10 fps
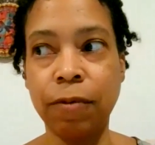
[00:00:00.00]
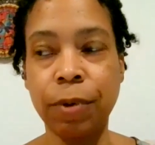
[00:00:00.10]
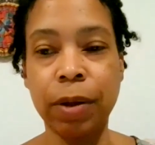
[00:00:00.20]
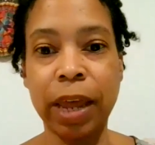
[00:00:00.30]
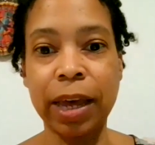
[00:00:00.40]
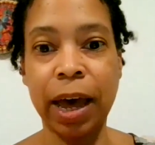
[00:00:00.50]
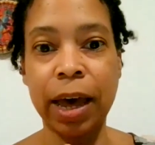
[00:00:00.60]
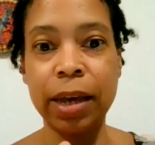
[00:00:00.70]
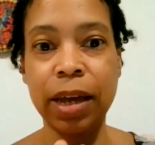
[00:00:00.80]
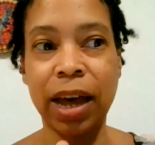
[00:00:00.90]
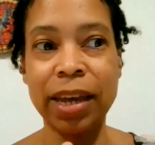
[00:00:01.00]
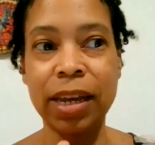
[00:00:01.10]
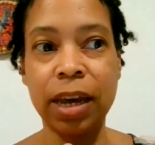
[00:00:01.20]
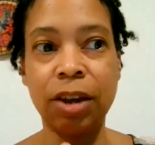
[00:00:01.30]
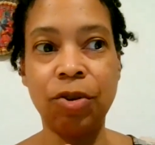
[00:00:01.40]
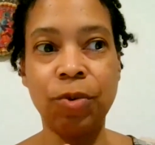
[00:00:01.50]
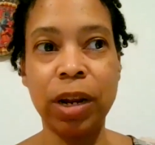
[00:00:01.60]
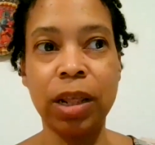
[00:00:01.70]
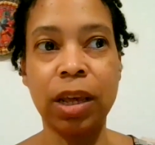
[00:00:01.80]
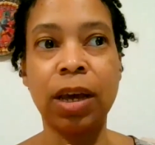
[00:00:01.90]
for real, like I can't do
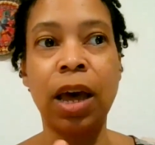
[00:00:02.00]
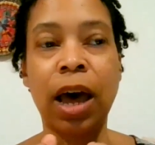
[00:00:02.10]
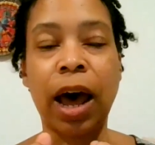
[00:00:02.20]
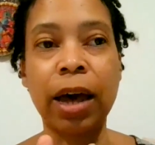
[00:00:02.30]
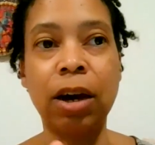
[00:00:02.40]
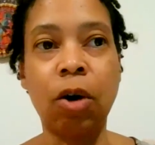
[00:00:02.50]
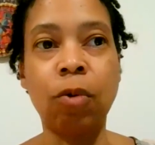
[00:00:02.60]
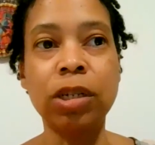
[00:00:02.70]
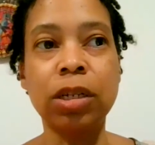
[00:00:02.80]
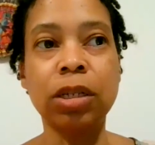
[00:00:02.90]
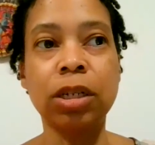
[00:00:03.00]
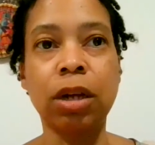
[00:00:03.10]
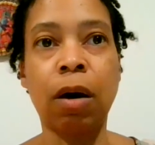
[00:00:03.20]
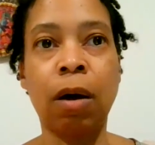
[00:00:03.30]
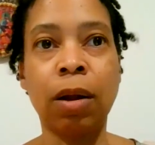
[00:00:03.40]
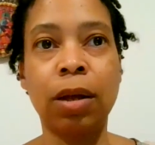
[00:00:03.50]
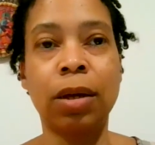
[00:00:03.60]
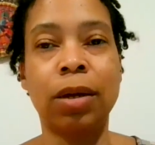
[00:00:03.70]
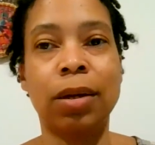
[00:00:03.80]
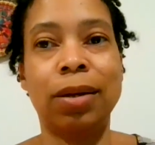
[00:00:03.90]
anything. I go into the
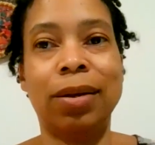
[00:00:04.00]
stall.